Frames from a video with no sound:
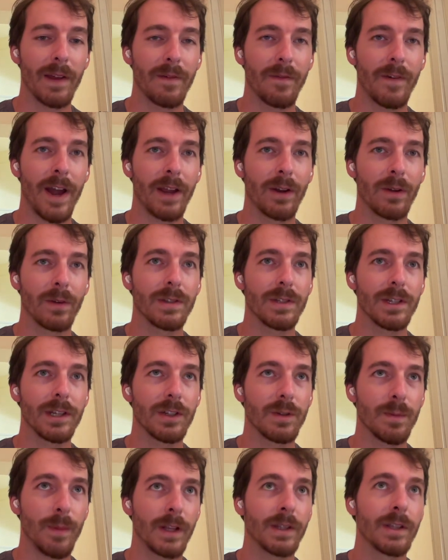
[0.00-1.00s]
final
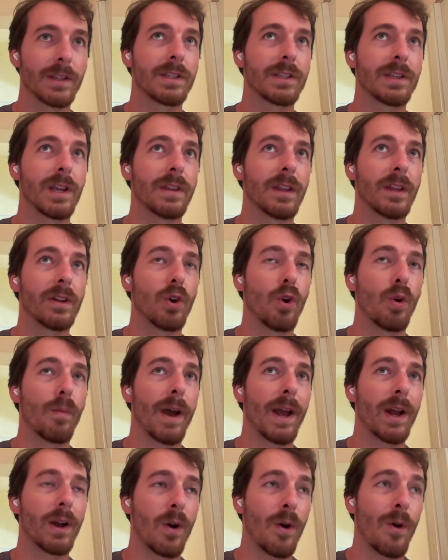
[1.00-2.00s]
6 months and then go
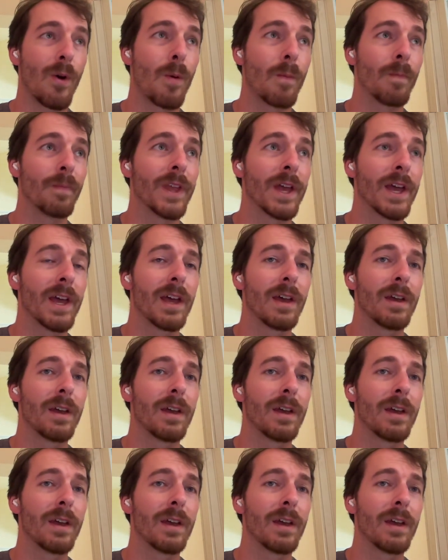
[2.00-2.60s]
back home,